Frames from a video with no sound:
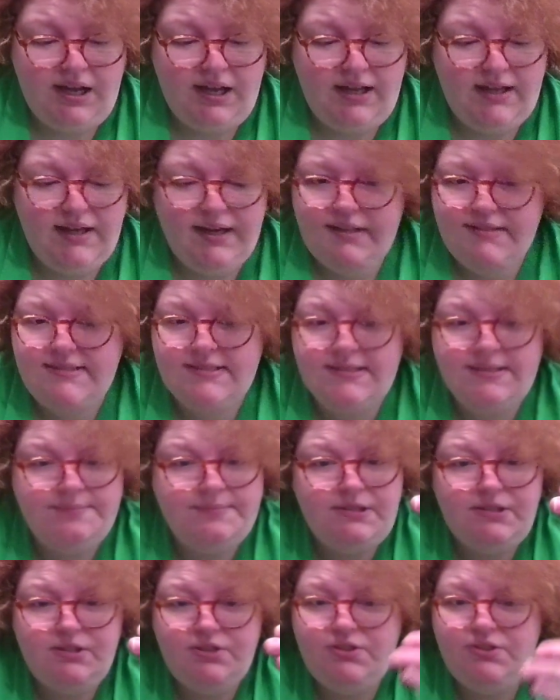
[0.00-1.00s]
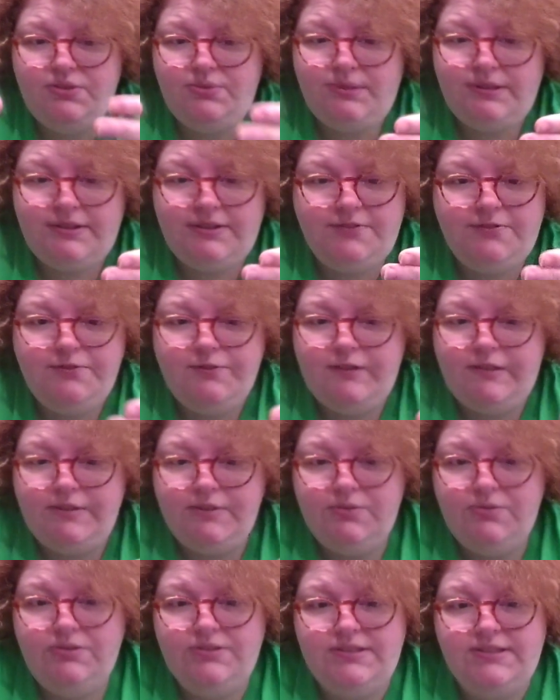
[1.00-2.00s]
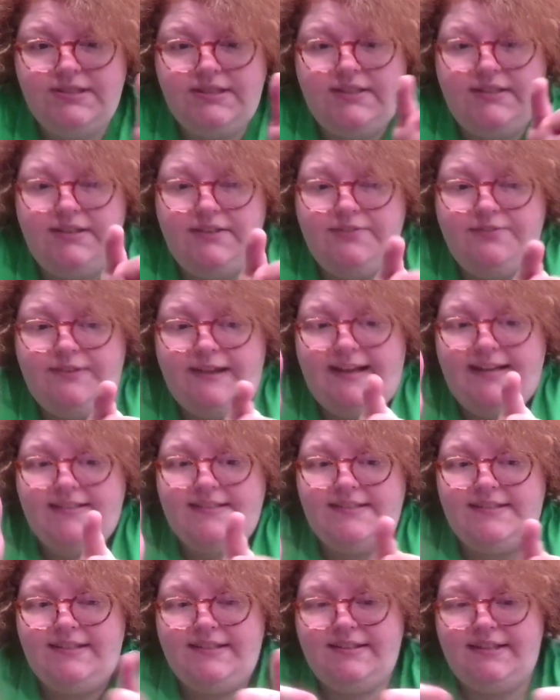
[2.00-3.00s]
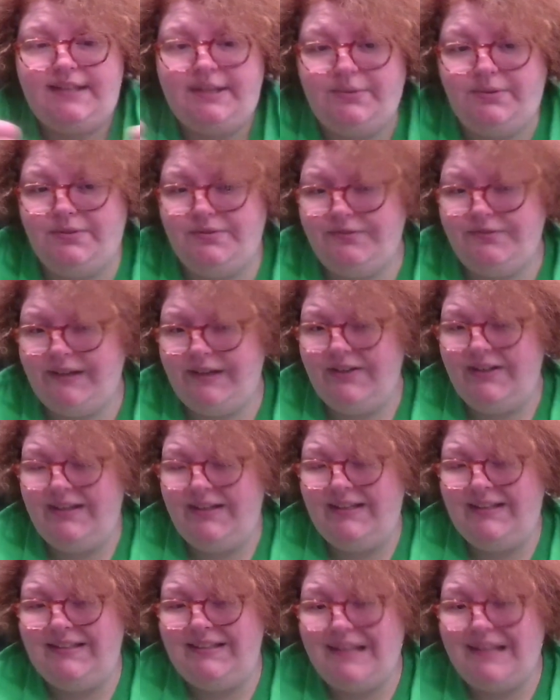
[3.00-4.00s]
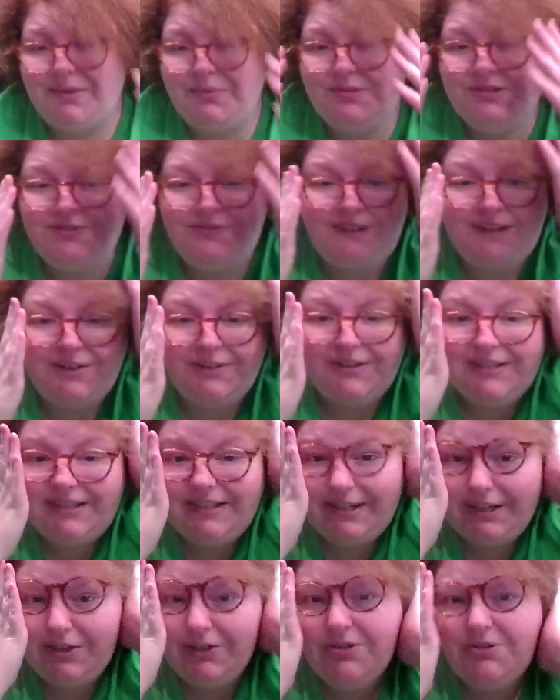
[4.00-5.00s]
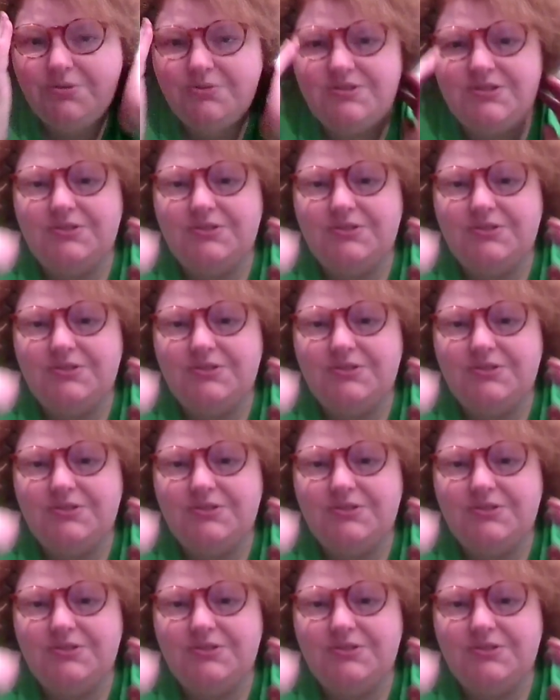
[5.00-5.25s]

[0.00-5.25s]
it had something to do with the field and the fact that it was very narrow,